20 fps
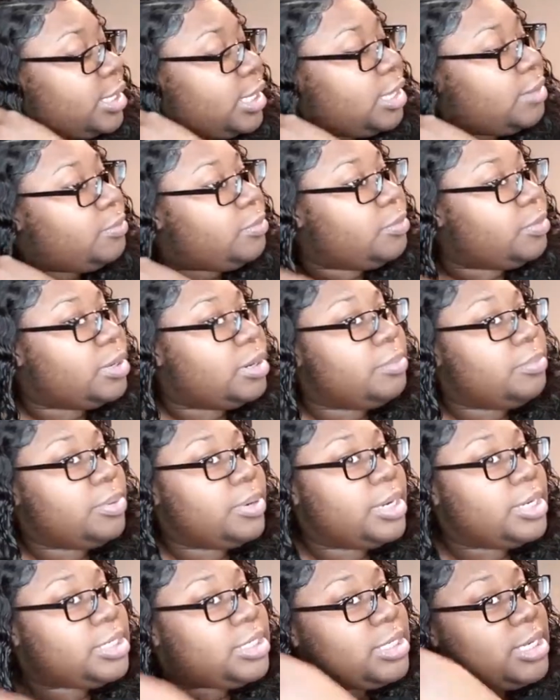And we want to
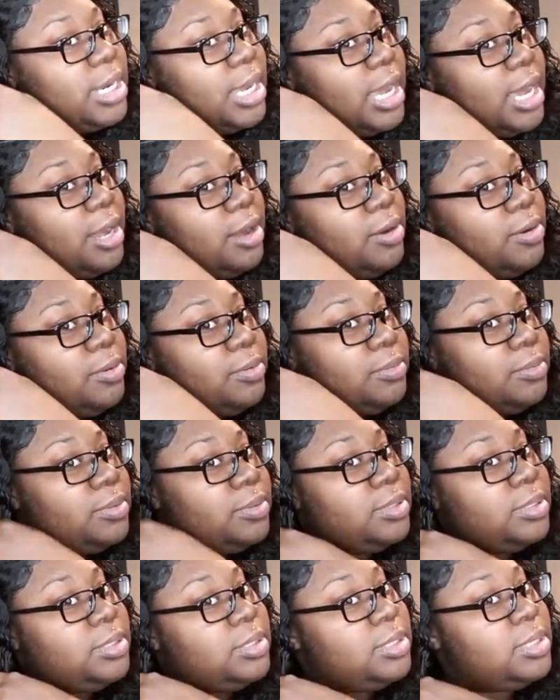brush it out,
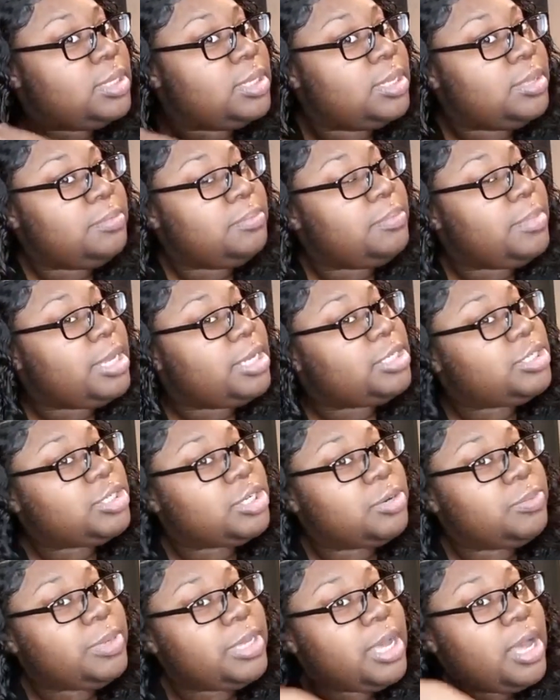make
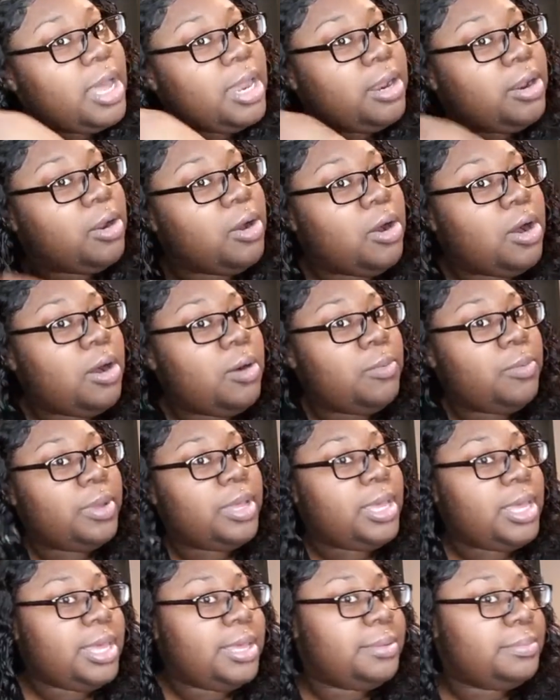sure we got it all
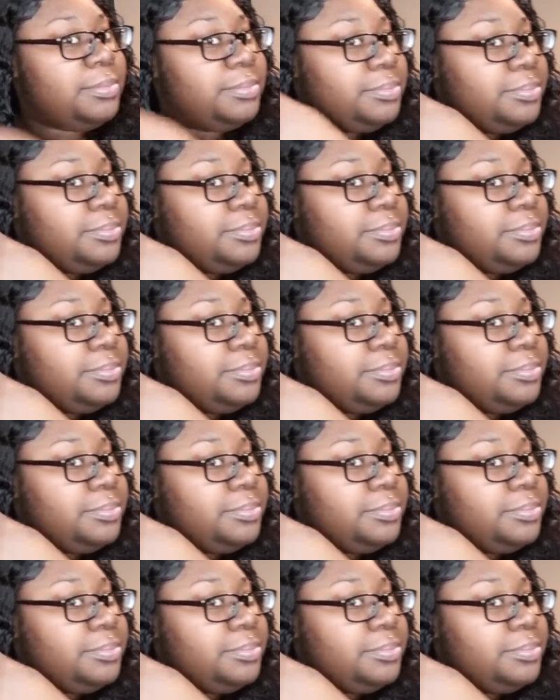wet,